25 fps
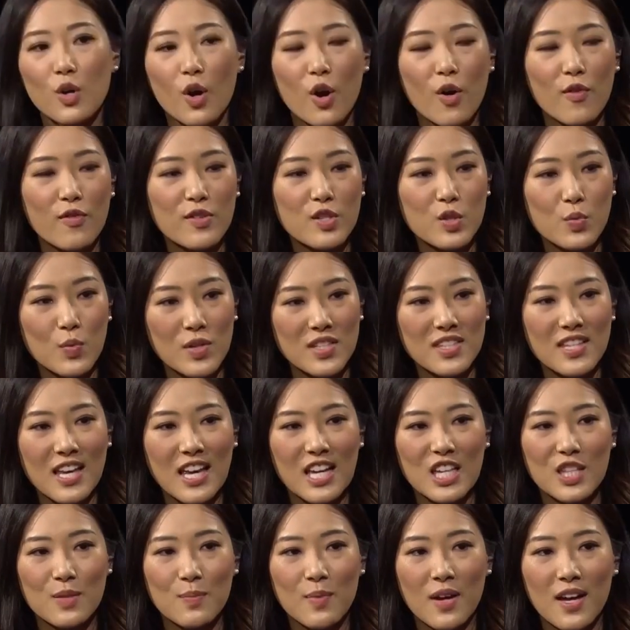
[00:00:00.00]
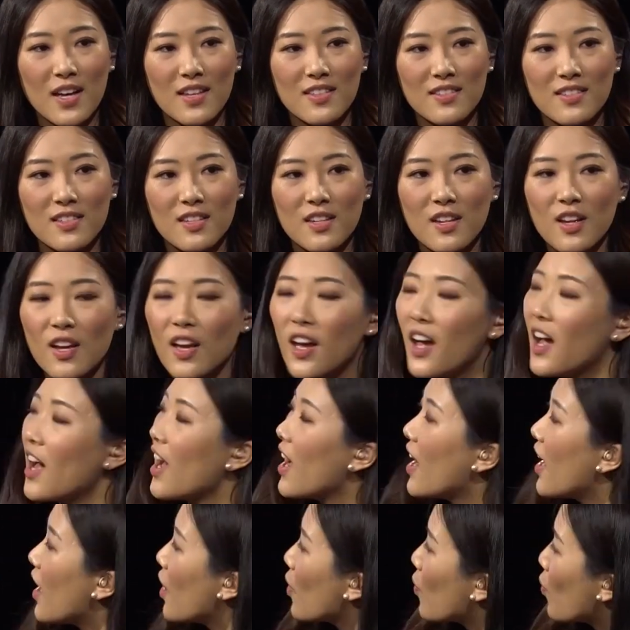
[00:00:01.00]
of Swiss expats?
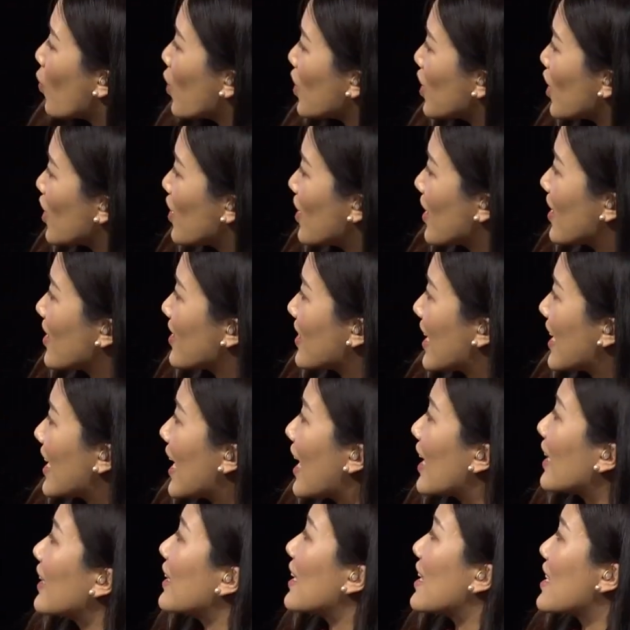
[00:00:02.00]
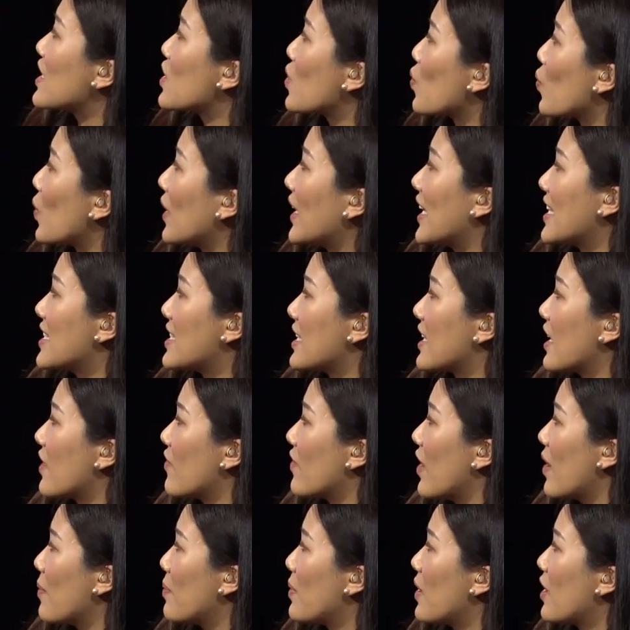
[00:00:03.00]
What do you think they are less willing to
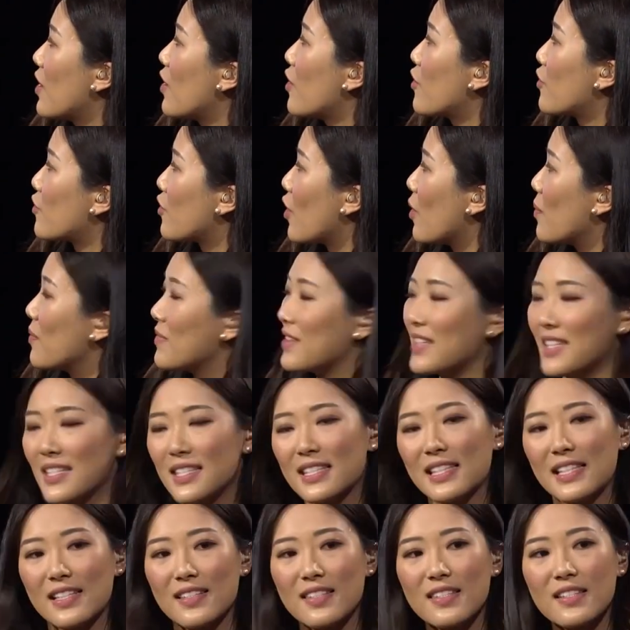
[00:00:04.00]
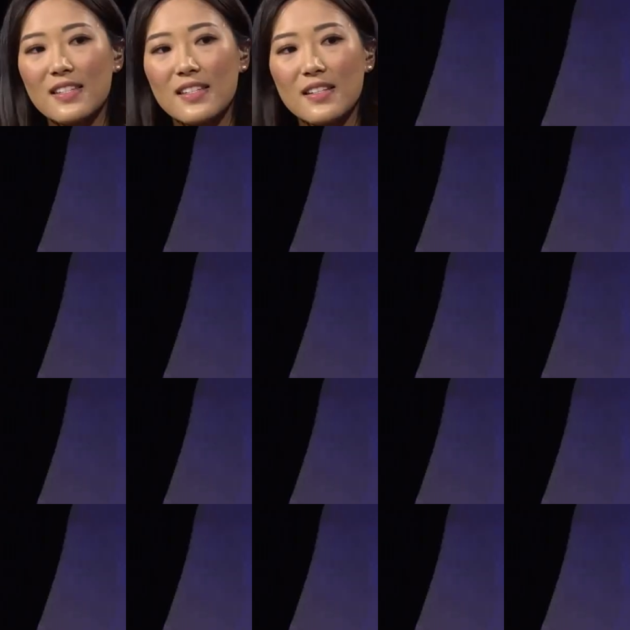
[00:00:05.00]
give up from this list?